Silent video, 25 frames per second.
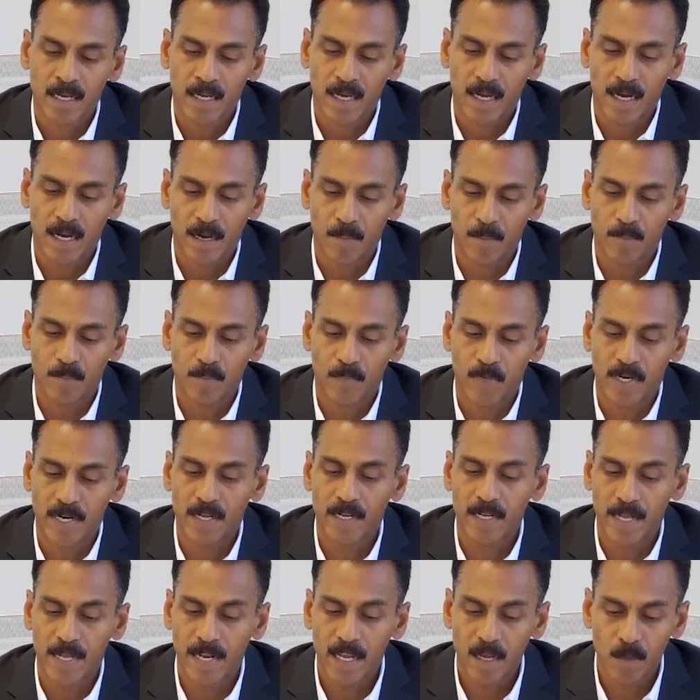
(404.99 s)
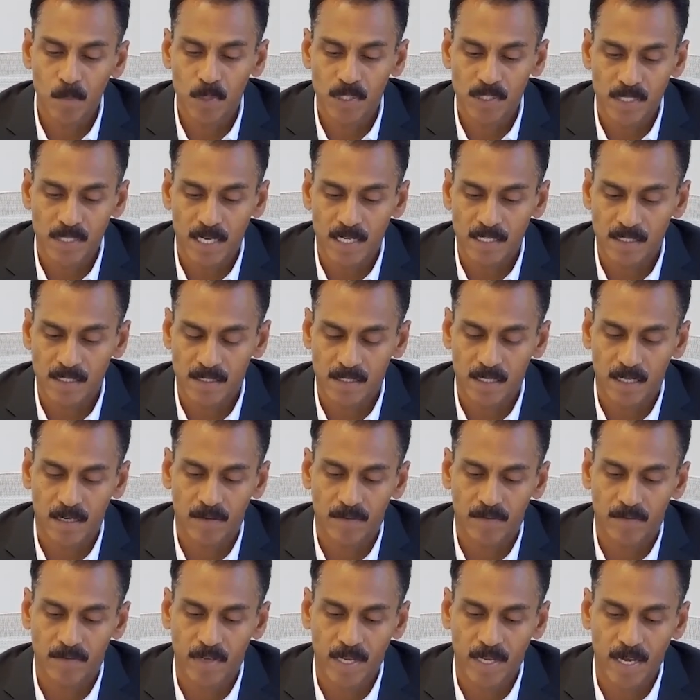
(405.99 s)
But it enables us,
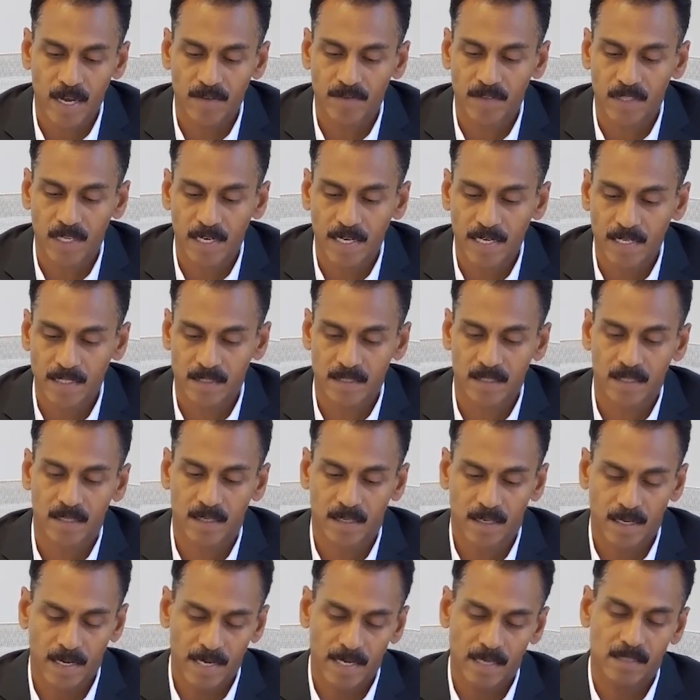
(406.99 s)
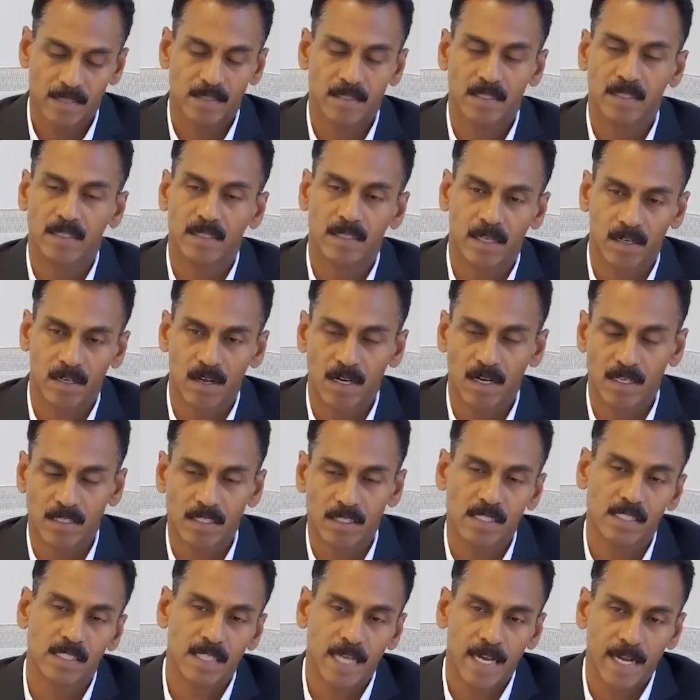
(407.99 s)
and we have the latest and greatest in
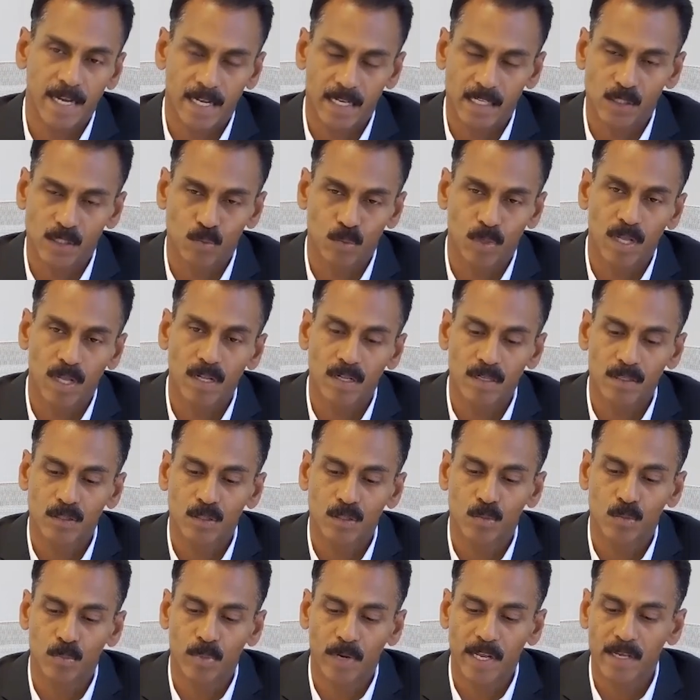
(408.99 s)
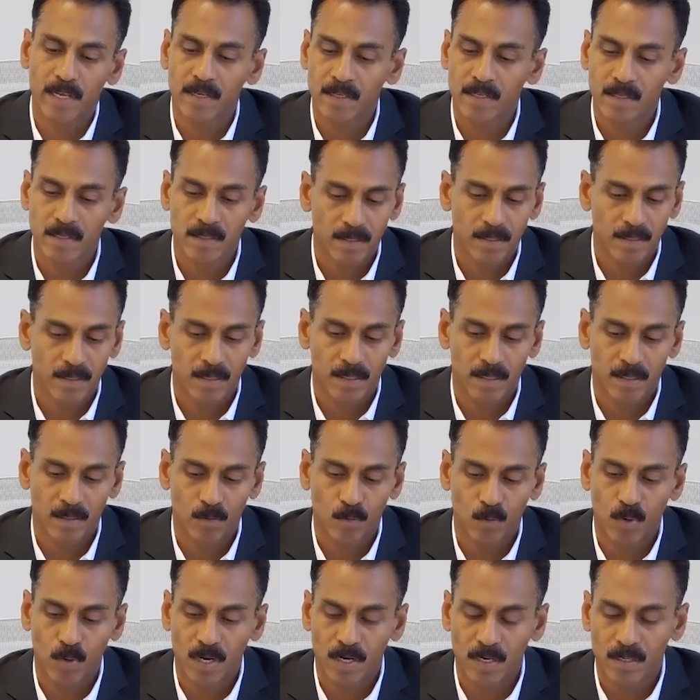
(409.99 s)
technology stack as well, to bring
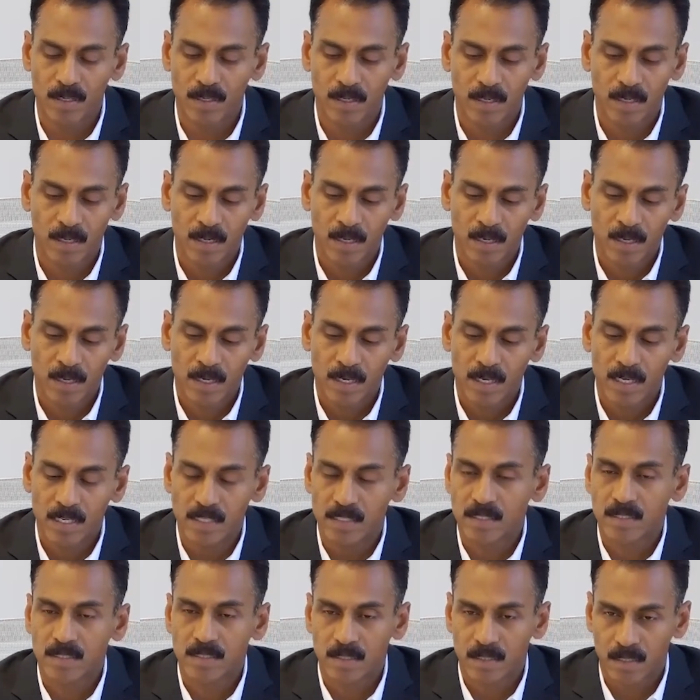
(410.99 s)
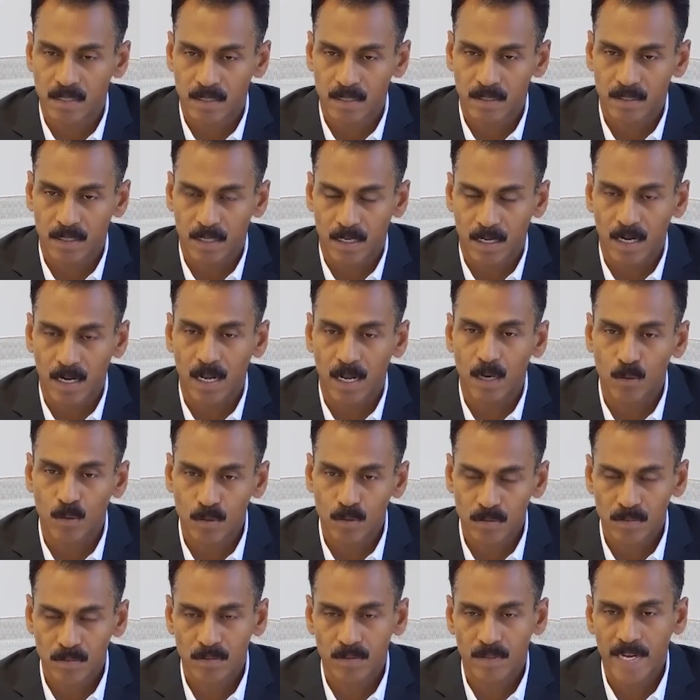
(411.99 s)
one is the
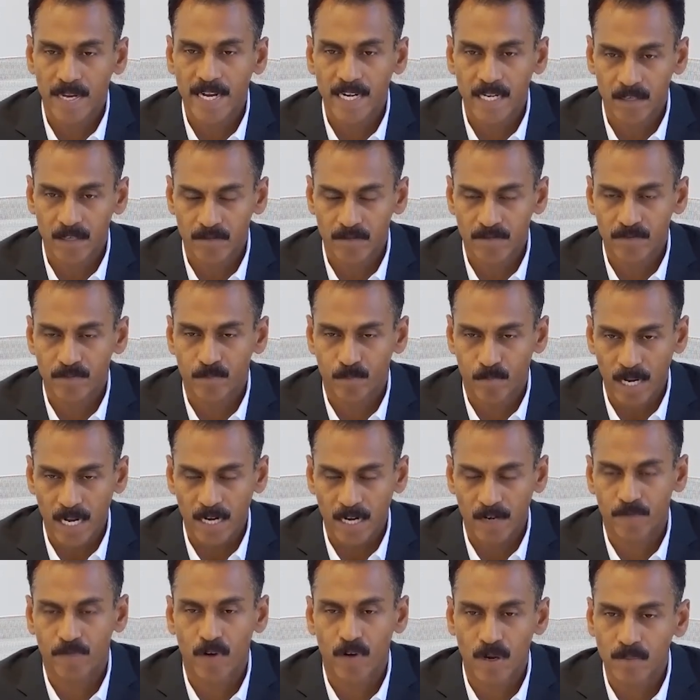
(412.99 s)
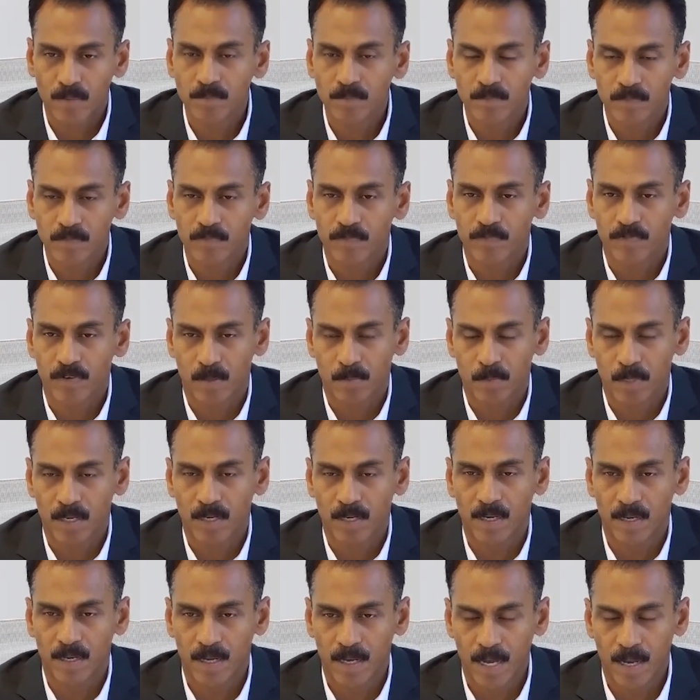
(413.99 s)
cloud native platform from
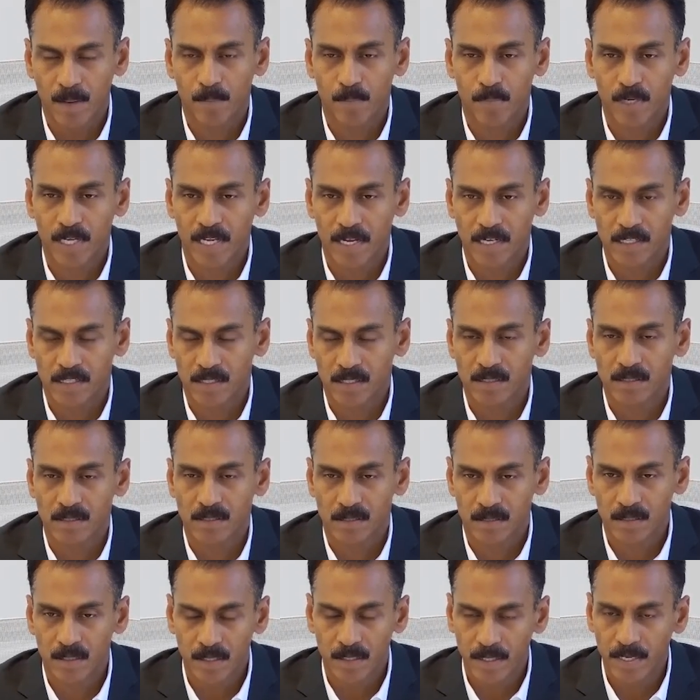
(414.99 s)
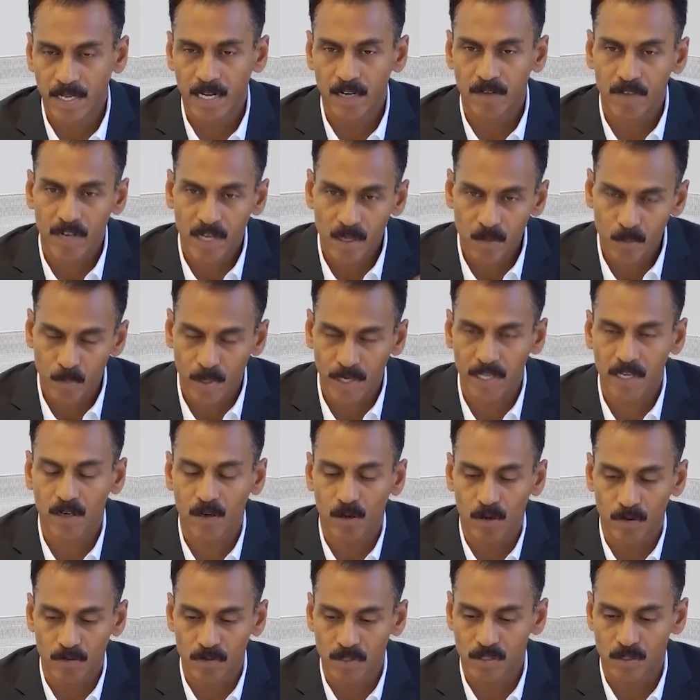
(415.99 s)
applications and delivery,
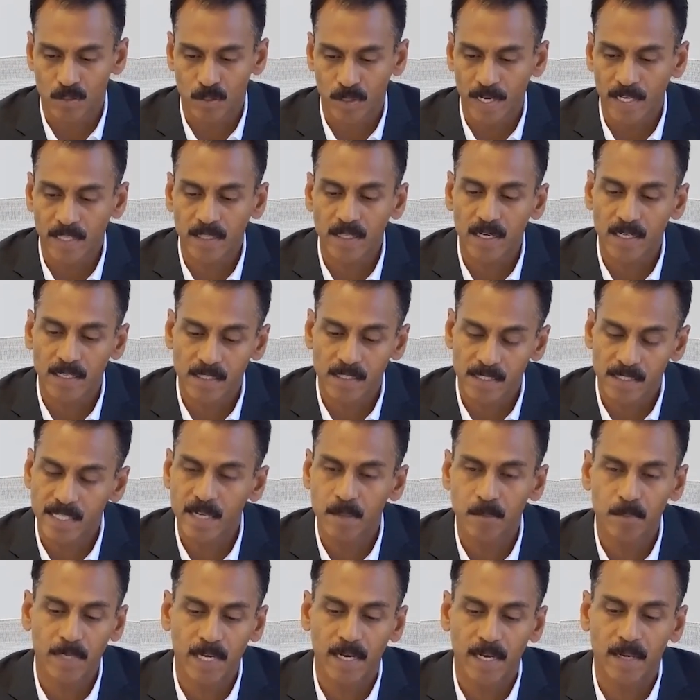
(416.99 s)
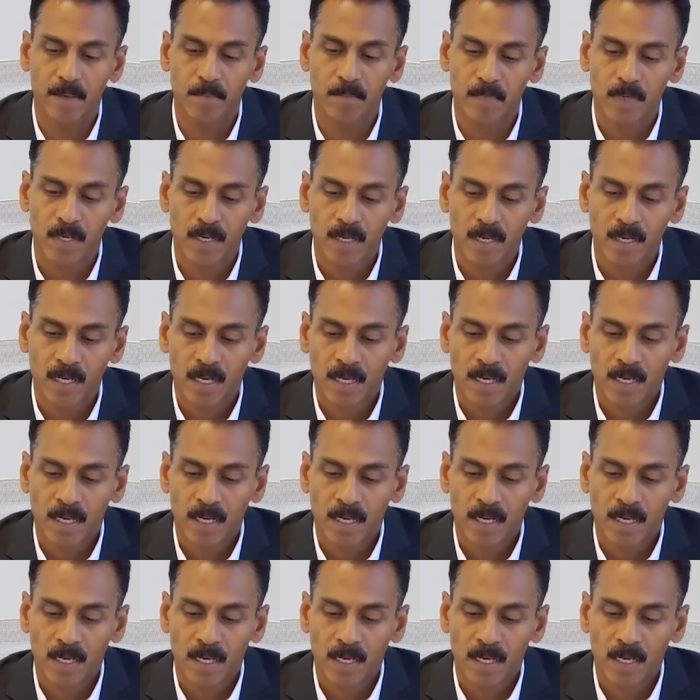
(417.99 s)
bringing all of this together. At the same time,